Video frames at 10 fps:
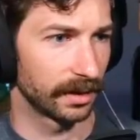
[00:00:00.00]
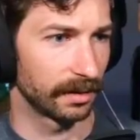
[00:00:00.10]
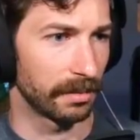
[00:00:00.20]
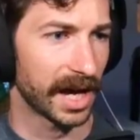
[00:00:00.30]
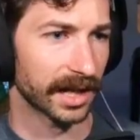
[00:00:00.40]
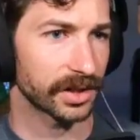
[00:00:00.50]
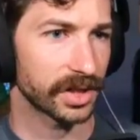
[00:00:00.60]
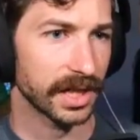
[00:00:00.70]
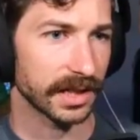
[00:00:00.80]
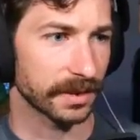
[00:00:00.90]
Mac and
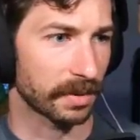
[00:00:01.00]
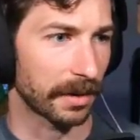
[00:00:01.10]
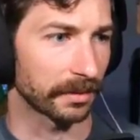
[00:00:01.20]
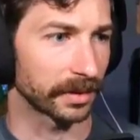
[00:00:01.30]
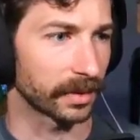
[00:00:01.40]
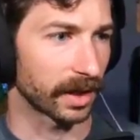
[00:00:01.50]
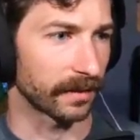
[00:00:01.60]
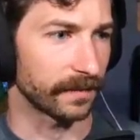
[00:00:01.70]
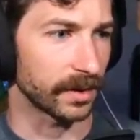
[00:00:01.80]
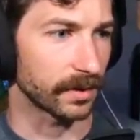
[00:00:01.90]
cheese is probably one of the
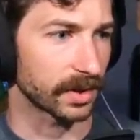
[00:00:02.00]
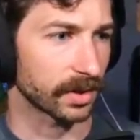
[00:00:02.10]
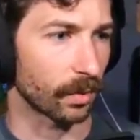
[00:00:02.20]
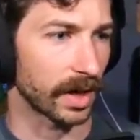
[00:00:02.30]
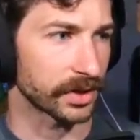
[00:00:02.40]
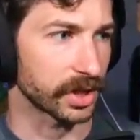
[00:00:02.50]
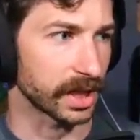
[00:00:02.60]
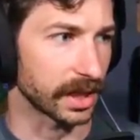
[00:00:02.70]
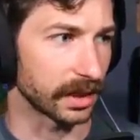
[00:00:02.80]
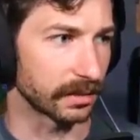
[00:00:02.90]
few
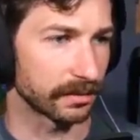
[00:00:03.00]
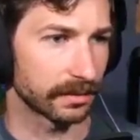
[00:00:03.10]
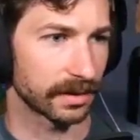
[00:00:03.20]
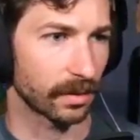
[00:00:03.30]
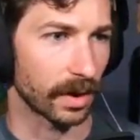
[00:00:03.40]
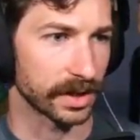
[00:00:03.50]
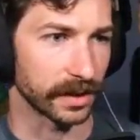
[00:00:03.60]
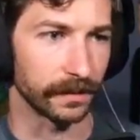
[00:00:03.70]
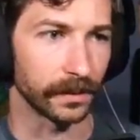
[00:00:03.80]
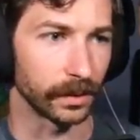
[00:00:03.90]
squelchy, squelchy
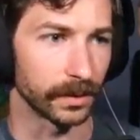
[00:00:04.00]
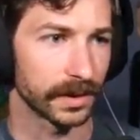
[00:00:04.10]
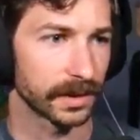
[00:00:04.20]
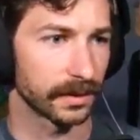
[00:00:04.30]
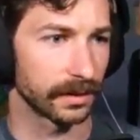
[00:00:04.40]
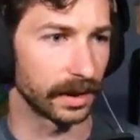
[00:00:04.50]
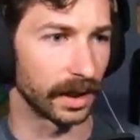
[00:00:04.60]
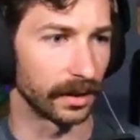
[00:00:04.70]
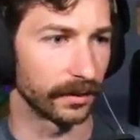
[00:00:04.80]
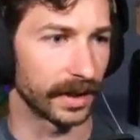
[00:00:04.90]
foods, you
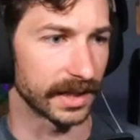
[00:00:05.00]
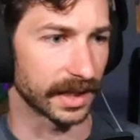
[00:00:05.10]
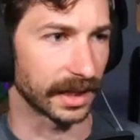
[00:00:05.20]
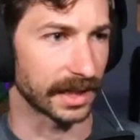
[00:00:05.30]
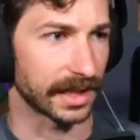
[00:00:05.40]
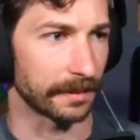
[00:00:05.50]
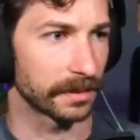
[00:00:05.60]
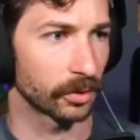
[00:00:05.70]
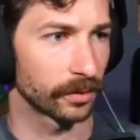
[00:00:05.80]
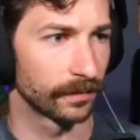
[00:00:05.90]
know, that is like
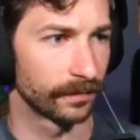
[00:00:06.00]
acceptable.